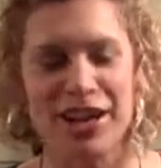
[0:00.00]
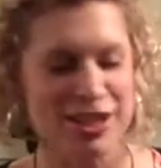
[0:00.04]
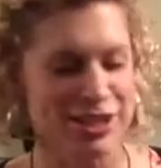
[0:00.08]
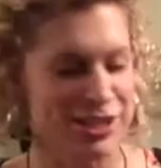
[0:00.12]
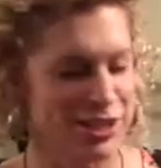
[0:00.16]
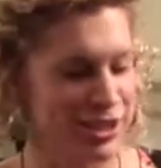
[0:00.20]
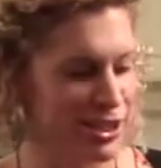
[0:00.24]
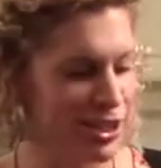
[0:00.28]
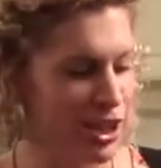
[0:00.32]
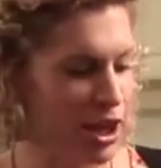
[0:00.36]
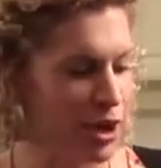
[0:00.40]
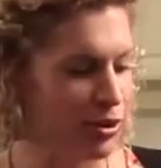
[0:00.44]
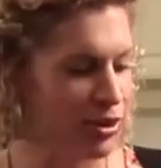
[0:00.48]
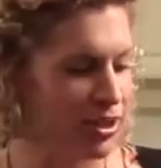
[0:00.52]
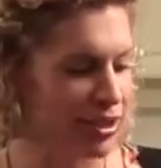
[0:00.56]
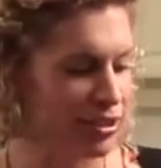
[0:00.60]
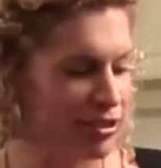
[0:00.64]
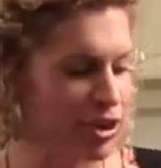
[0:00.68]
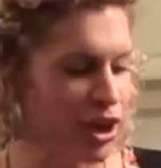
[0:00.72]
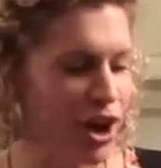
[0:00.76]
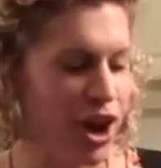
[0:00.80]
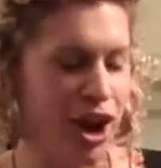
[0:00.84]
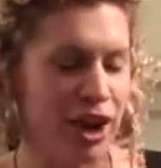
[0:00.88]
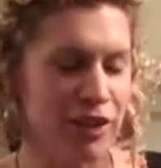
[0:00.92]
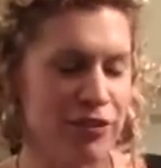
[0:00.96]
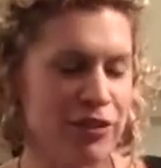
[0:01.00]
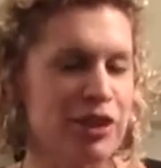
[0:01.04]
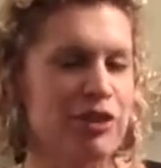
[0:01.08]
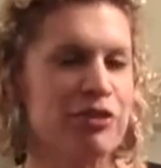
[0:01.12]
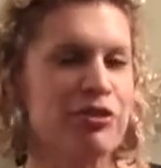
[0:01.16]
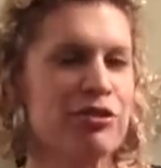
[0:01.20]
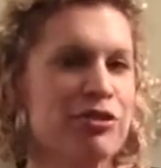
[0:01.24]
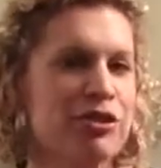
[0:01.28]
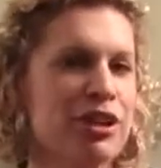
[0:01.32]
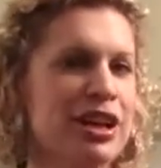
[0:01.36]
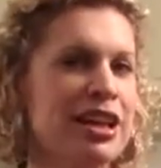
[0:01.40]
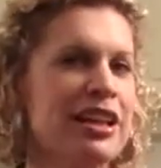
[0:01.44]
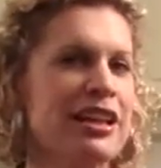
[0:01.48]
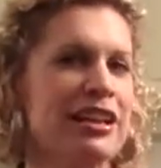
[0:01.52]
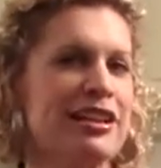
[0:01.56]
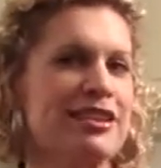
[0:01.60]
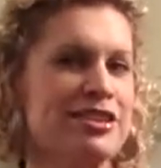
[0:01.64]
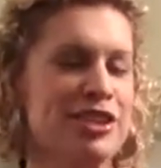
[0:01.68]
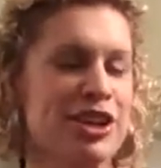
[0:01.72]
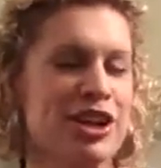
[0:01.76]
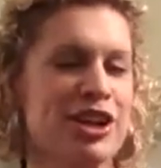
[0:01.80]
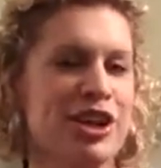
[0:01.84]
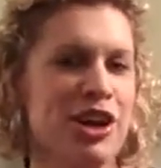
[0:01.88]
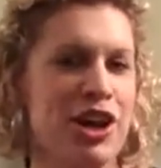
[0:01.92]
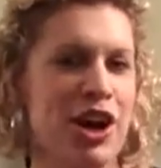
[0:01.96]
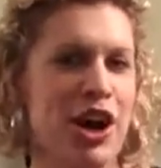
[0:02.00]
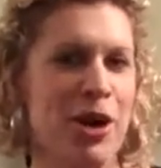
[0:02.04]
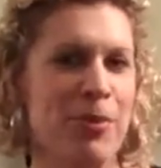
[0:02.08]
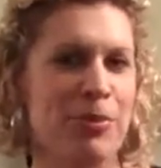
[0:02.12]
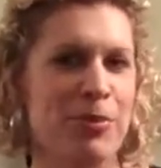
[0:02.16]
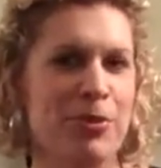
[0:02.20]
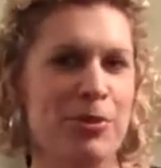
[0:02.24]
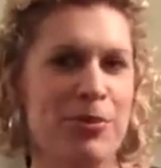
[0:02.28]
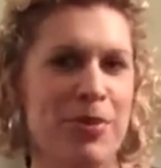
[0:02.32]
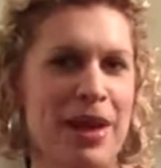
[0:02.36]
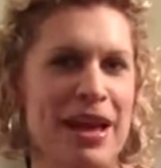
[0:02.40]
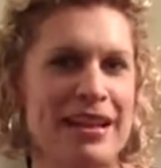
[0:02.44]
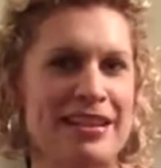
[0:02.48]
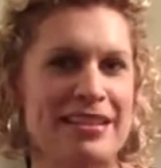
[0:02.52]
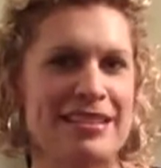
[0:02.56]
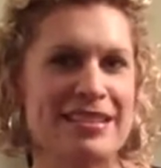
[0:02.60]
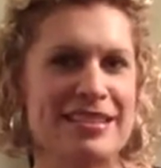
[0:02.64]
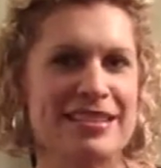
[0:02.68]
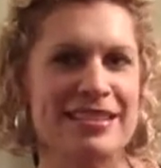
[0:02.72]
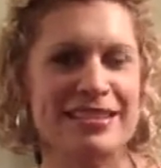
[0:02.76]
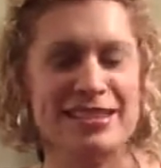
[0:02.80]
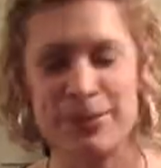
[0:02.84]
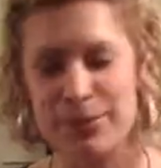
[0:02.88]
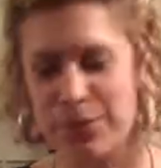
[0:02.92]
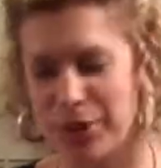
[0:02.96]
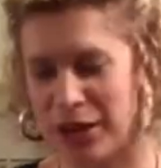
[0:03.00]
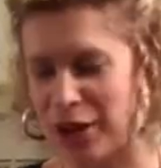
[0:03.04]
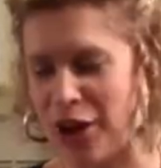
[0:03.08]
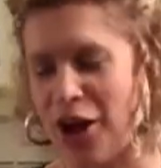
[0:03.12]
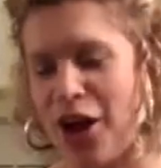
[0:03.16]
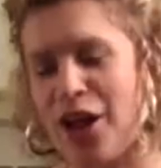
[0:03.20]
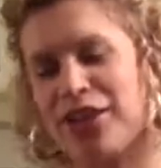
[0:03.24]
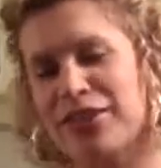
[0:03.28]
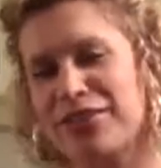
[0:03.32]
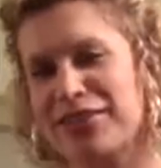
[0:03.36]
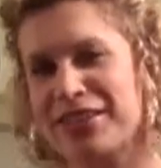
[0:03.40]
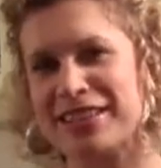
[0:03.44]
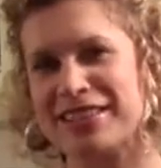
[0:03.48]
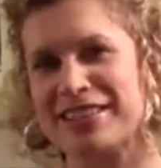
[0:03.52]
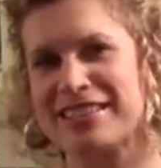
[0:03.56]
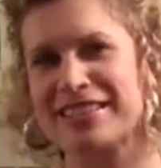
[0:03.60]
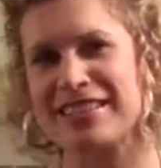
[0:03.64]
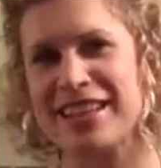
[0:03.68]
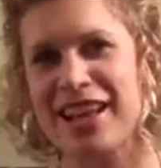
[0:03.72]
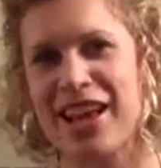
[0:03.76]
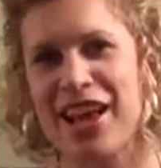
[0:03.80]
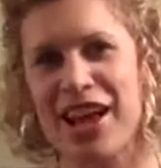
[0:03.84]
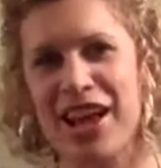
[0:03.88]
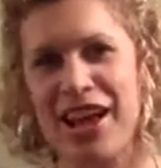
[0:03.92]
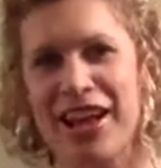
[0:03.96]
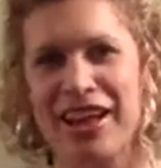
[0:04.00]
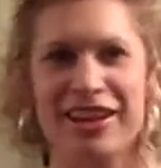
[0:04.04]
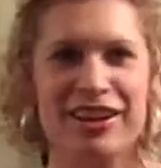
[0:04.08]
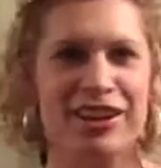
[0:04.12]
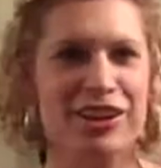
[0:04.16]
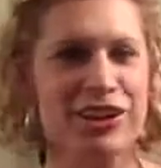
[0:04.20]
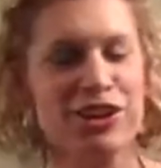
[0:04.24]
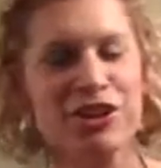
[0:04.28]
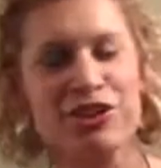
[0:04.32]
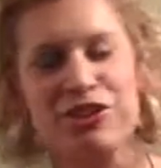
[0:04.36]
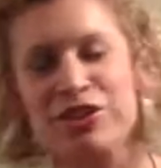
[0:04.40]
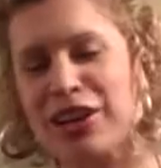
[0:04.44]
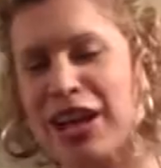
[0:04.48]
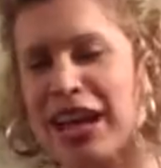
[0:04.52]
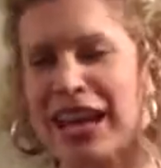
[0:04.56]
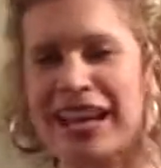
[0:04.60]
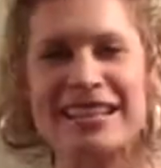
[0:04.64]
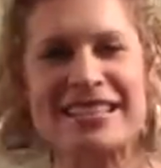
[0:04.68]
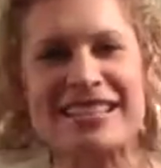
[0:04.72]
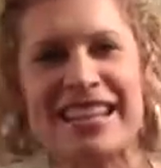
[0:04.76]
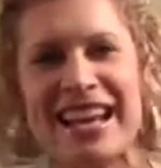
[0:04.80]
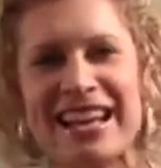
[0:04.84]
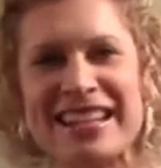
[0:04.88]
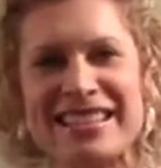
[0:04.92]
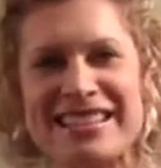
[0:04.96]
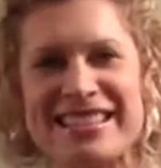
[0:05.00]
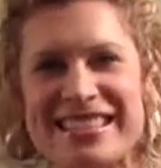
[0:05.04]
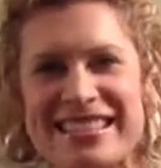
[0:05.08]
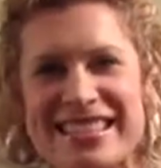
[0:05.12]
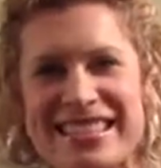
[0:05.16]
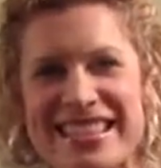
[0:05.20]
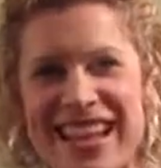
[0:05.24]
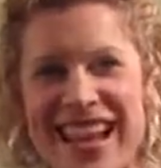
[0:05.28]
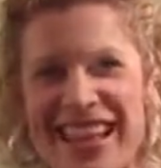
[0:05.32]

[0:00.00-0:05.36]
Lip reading: So this coffee really is going to complement to bring all of these great tastes